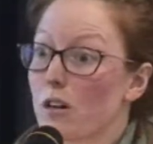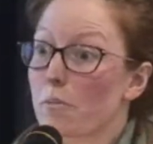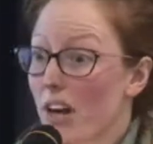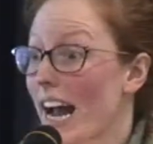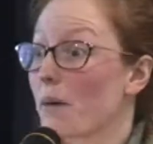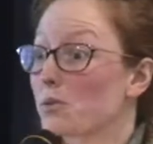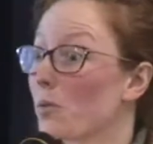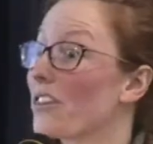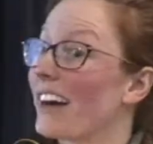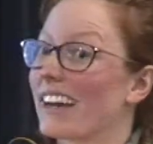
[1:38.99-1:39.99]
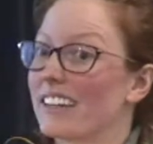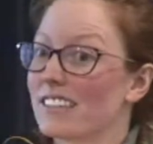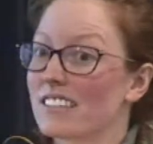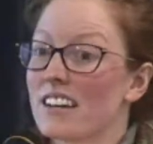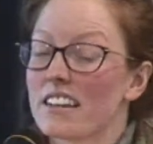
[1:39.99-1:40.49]
perhaps, what that
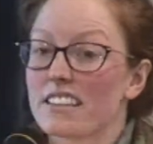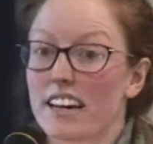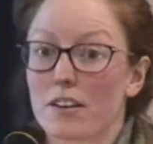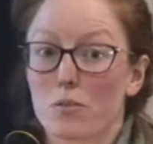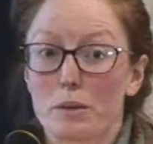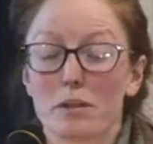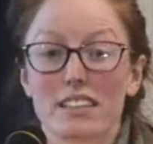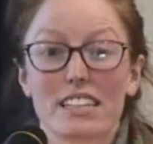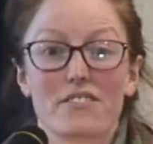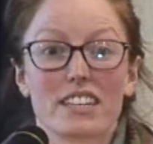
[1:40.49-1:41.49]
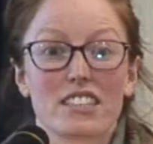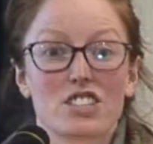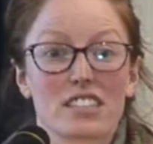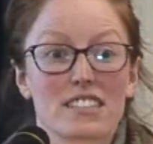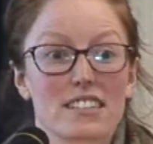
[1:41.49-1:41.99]
is, that we believe that
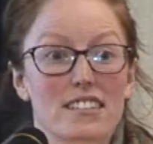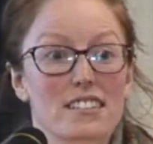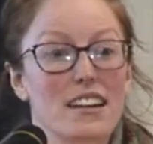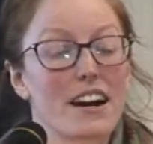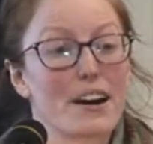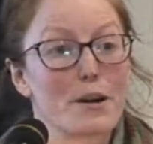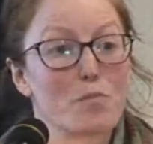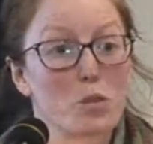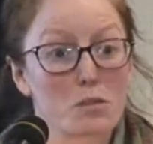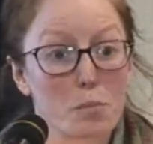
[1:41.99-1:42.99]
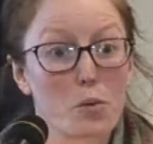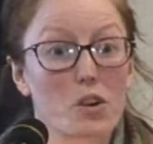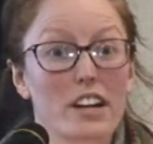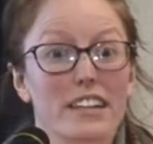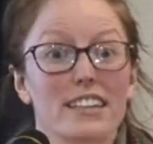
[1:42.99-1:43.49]
Jesus was
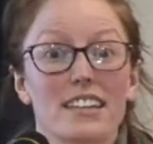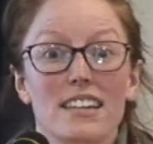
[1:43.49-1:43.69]
born,